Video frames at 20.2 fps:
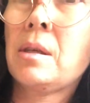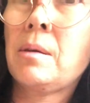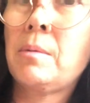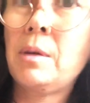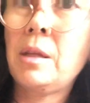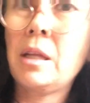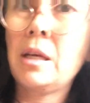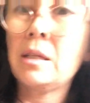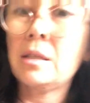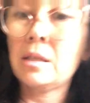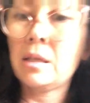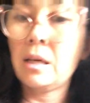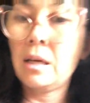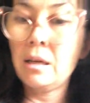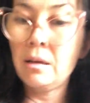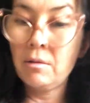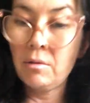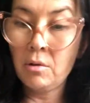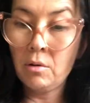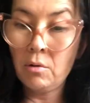I mean, that's
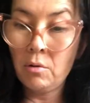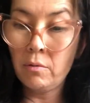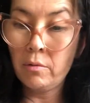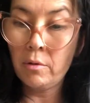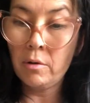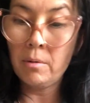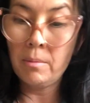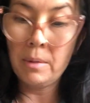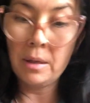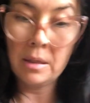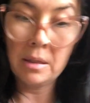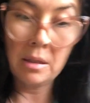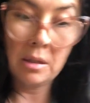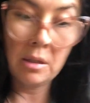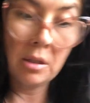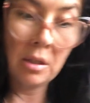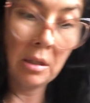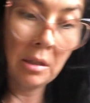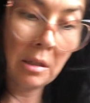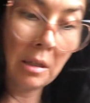kind of the overall
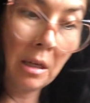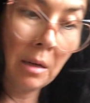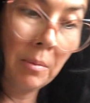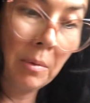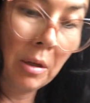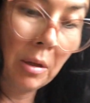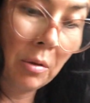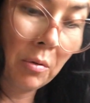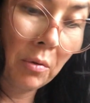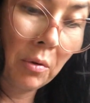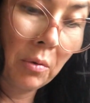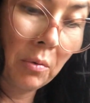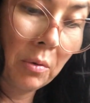message that's coming through,